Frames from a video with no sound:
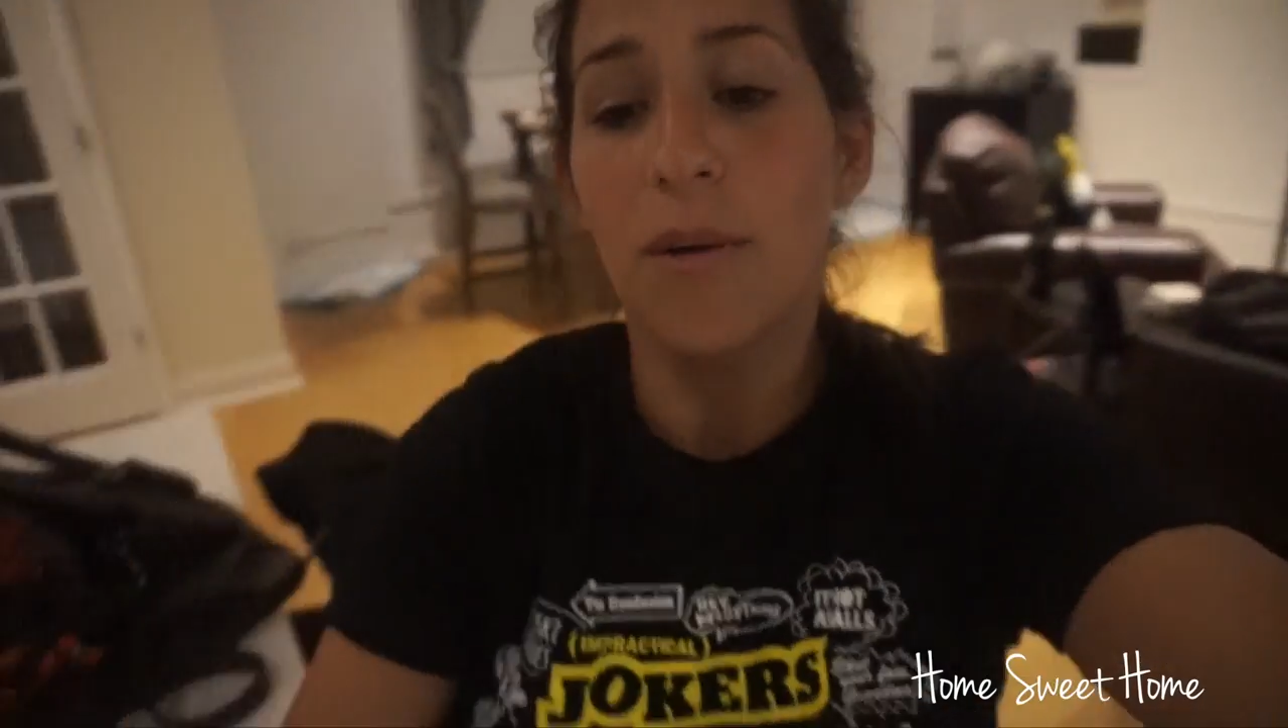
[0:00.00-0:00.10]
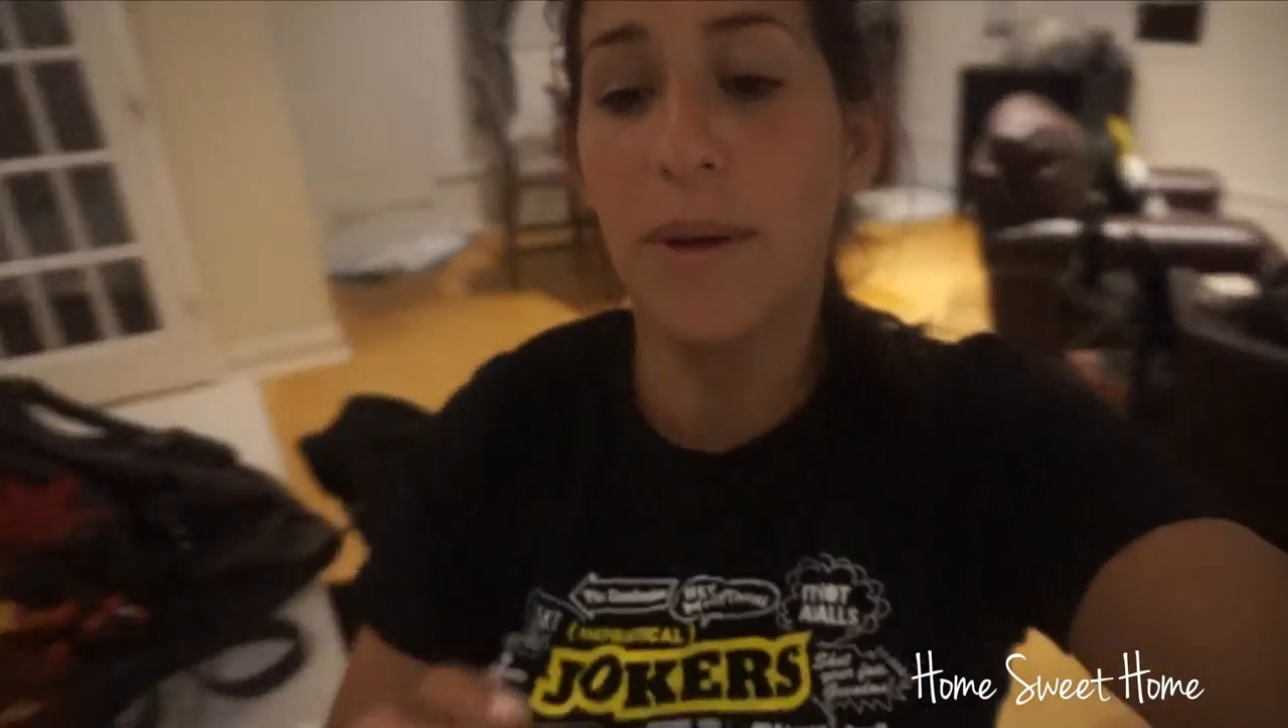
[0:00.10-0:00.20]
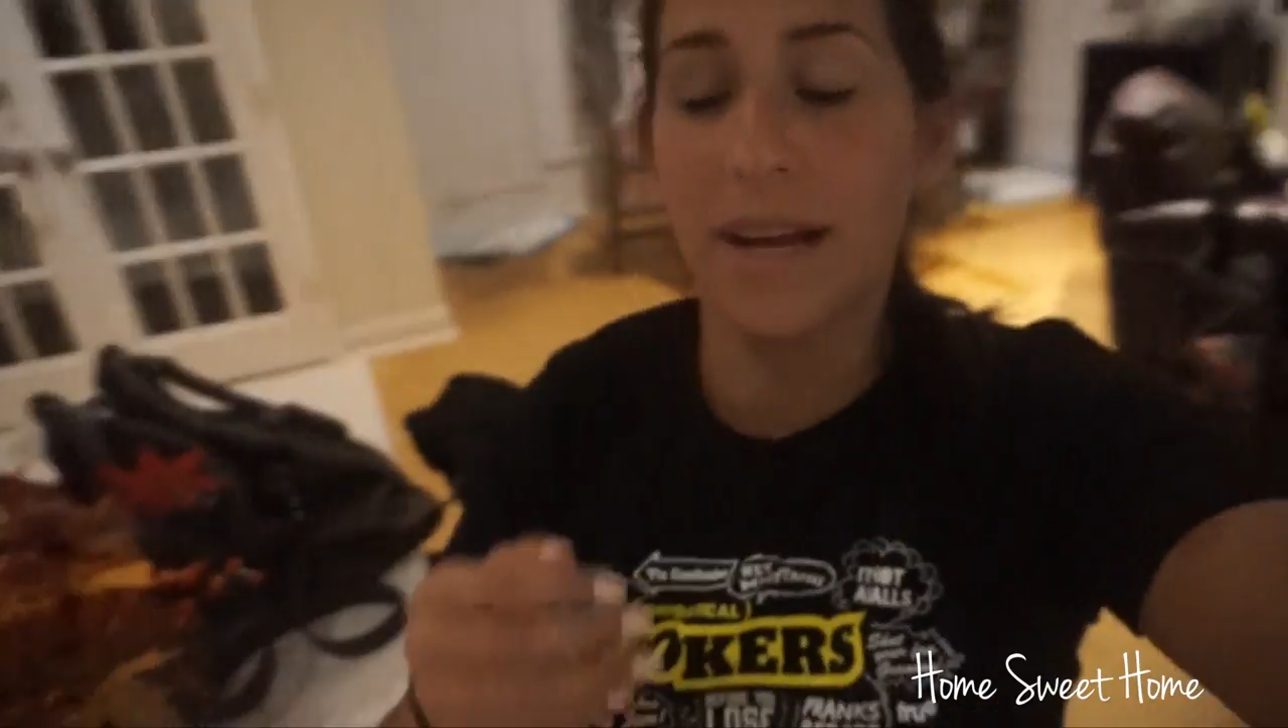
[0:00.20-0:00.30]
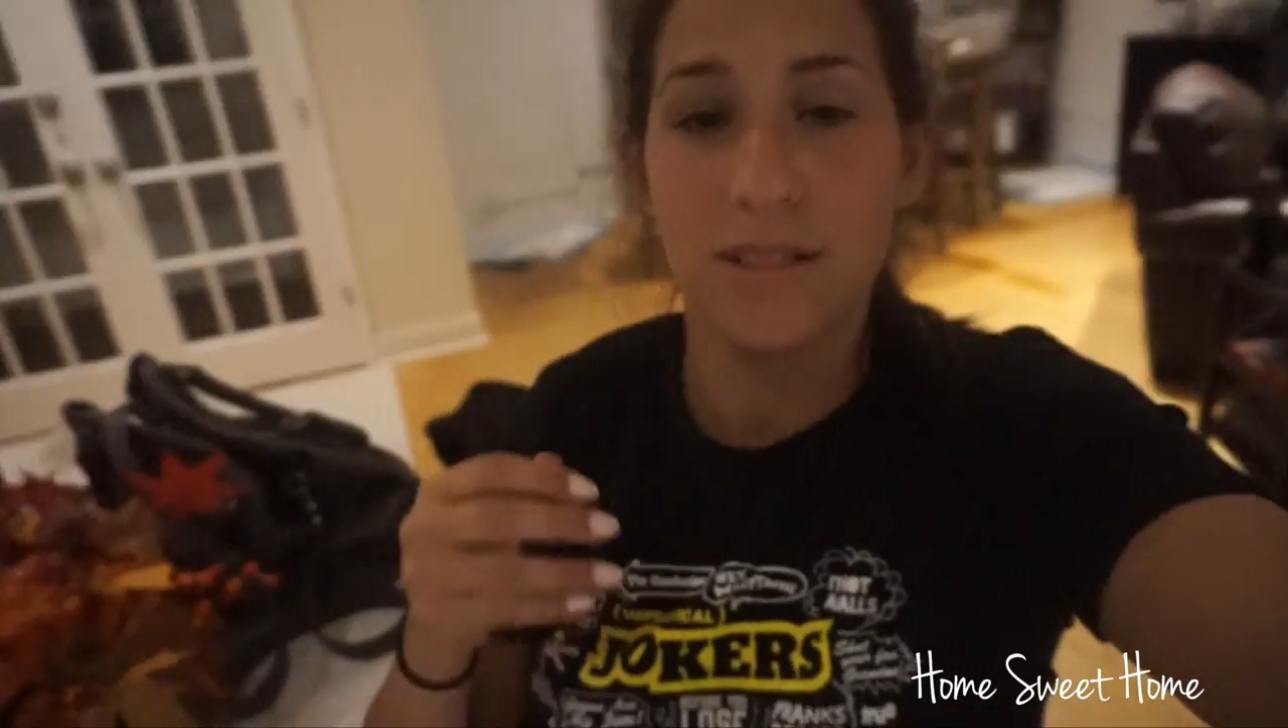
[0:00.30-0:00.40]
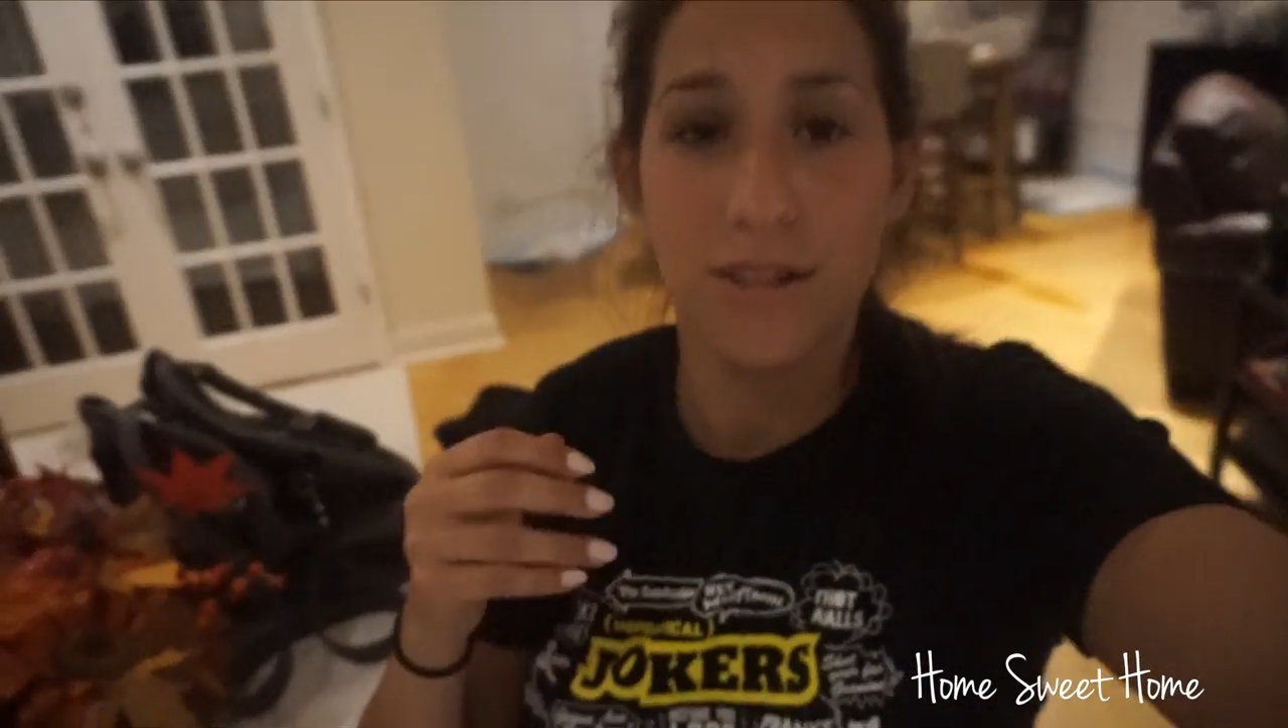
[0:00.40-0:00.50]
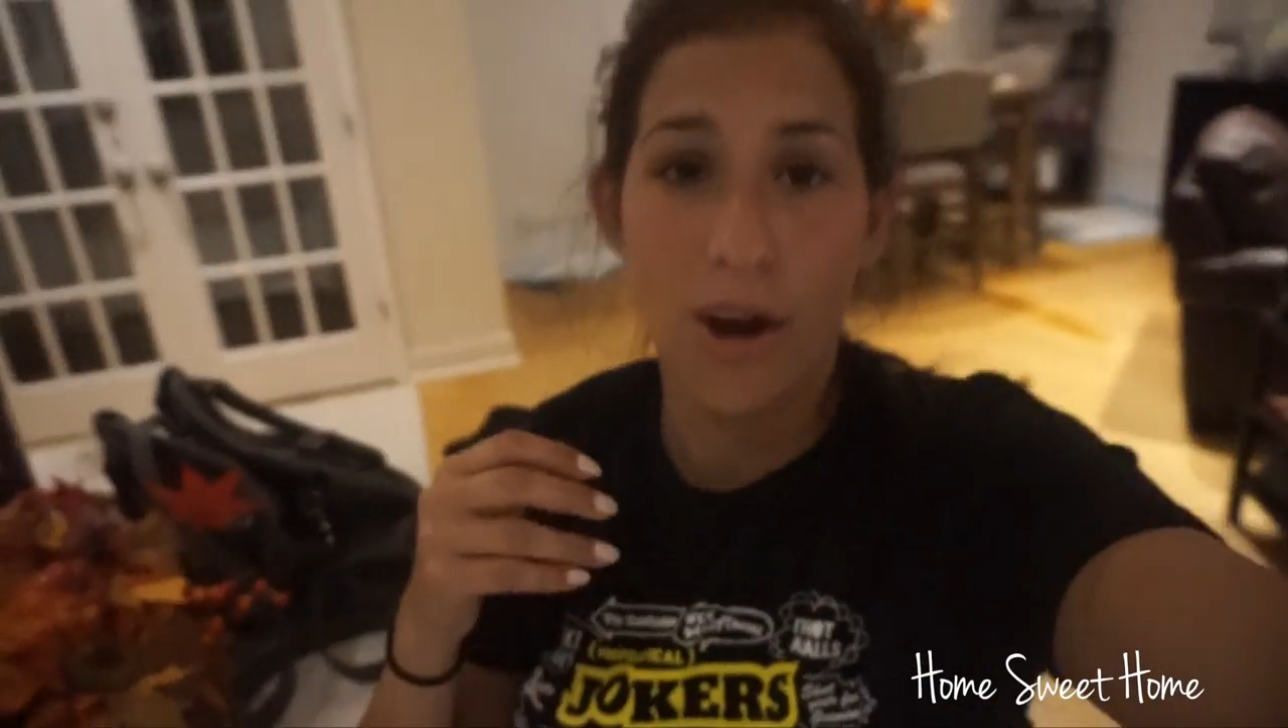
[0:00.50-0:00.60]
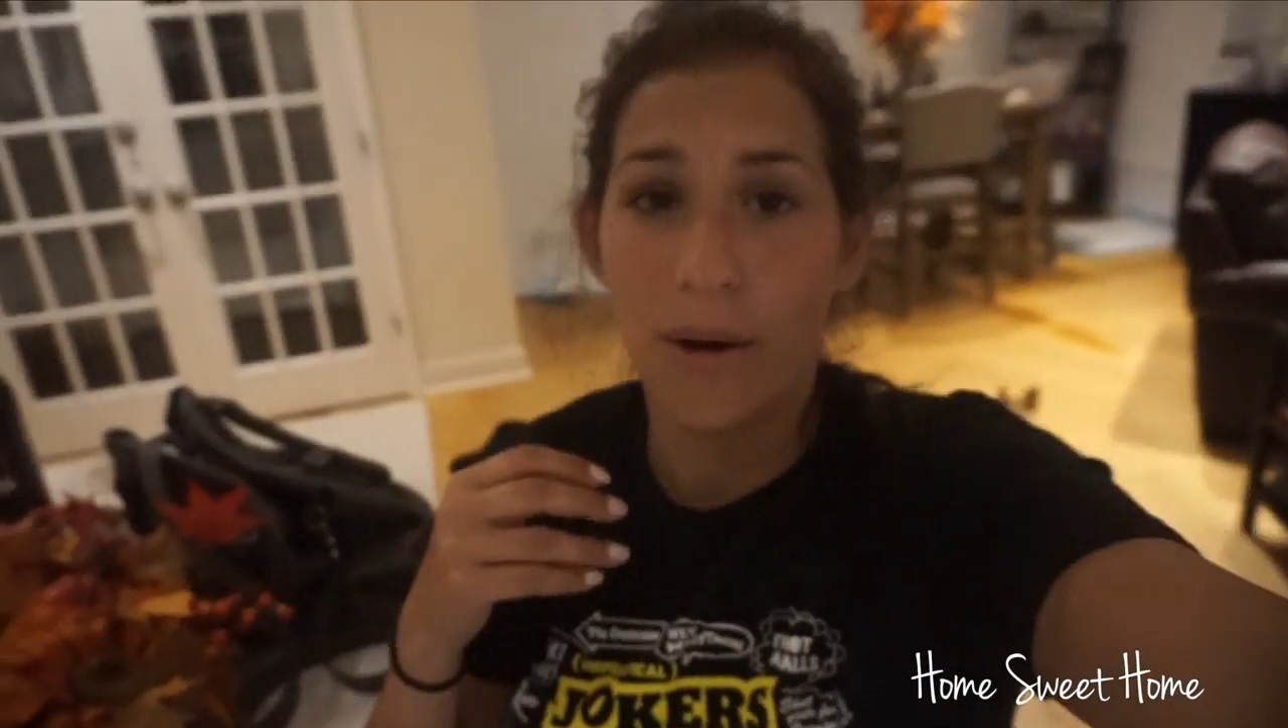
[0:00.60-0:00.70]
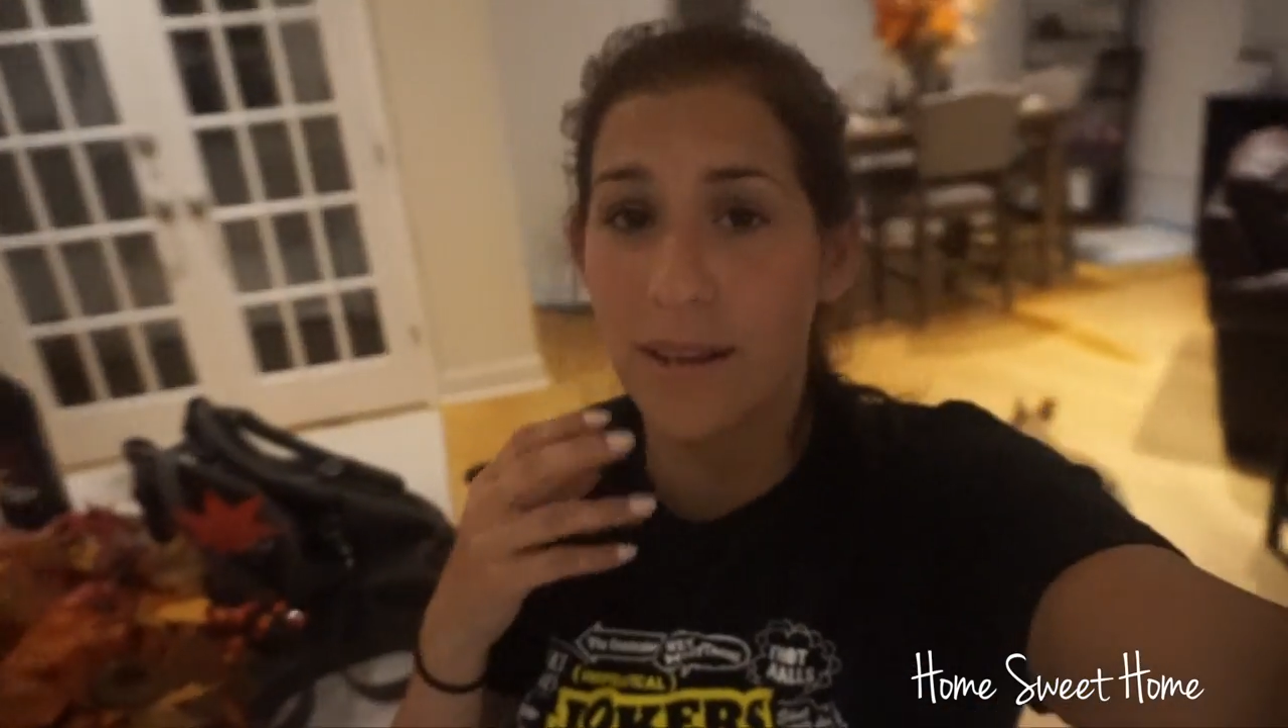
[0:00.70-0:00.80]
we had to go